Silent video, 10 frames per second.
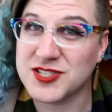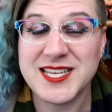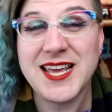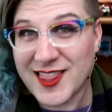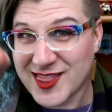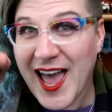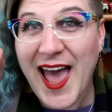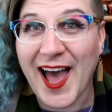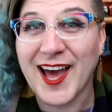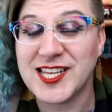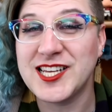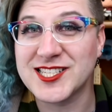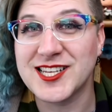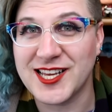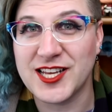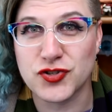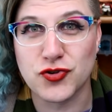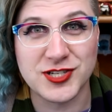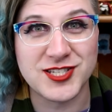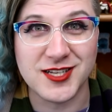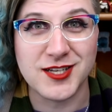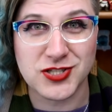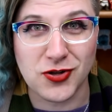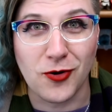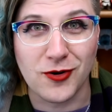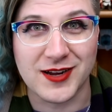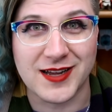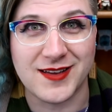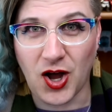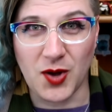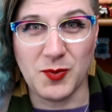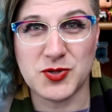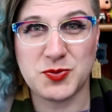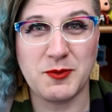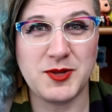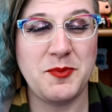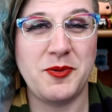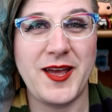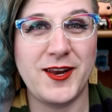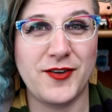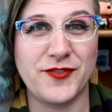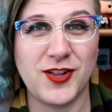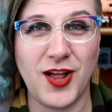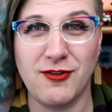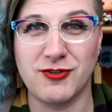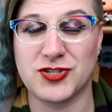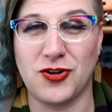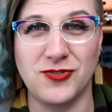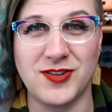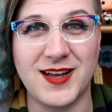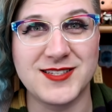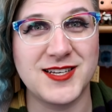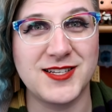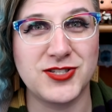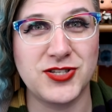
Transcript: see, that is an interesting story. Almost probably paid off Clara's whole nonsense,